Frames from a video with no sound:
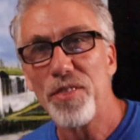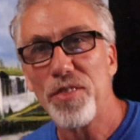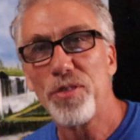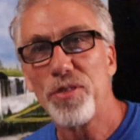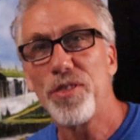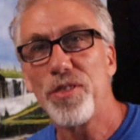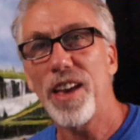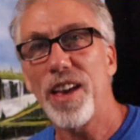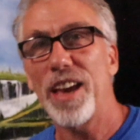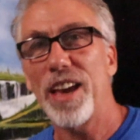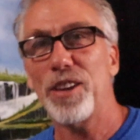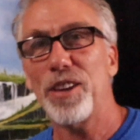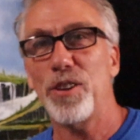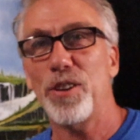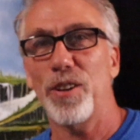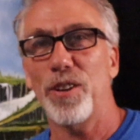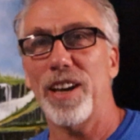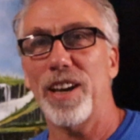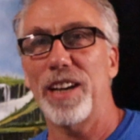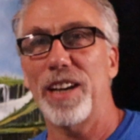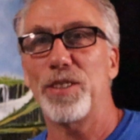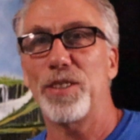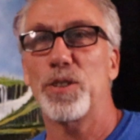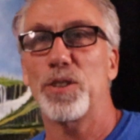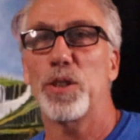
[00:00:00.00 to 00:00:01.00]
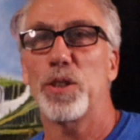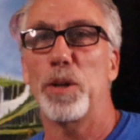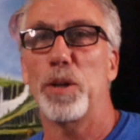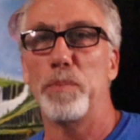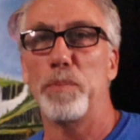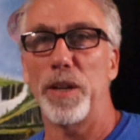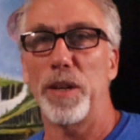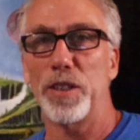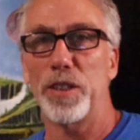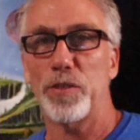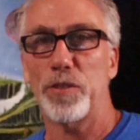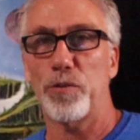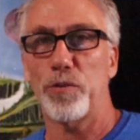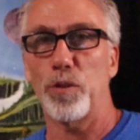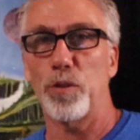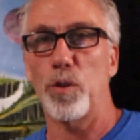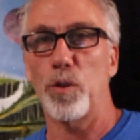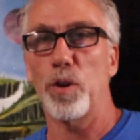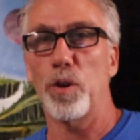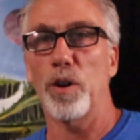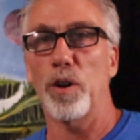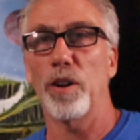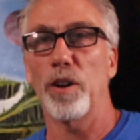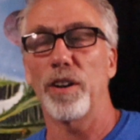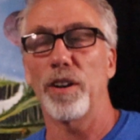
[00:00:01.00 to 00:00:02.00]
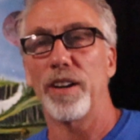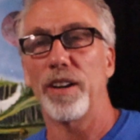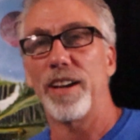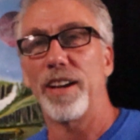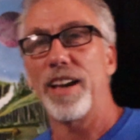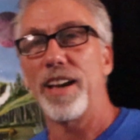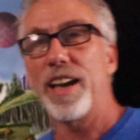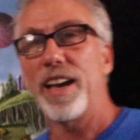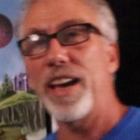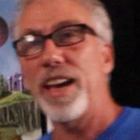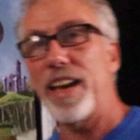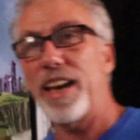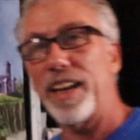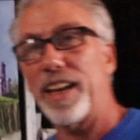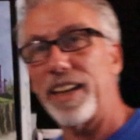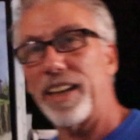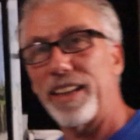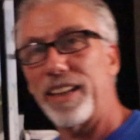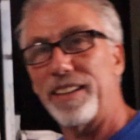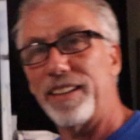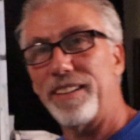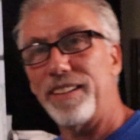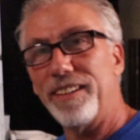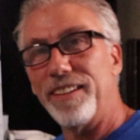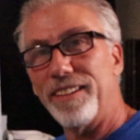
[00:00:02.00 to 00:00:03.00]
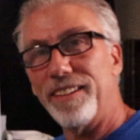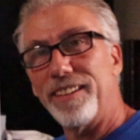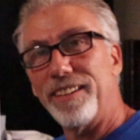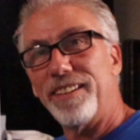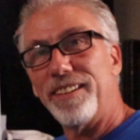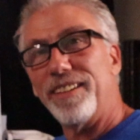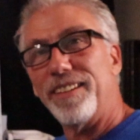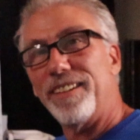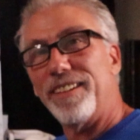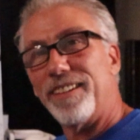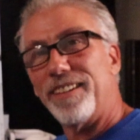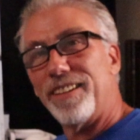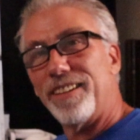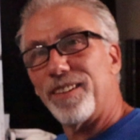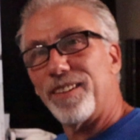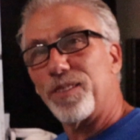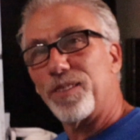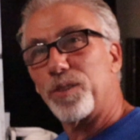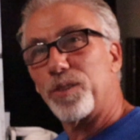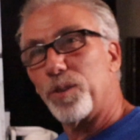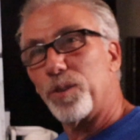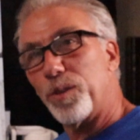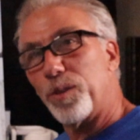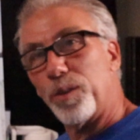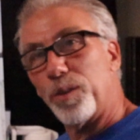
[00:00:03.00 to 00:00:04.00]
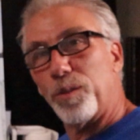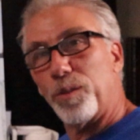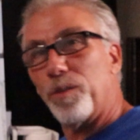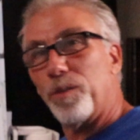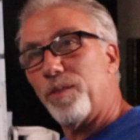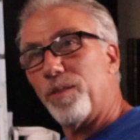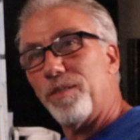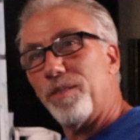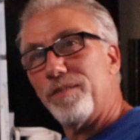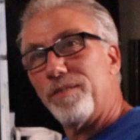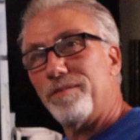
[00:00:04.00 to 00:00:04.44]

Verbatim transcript: Thank you guys so much for hanging through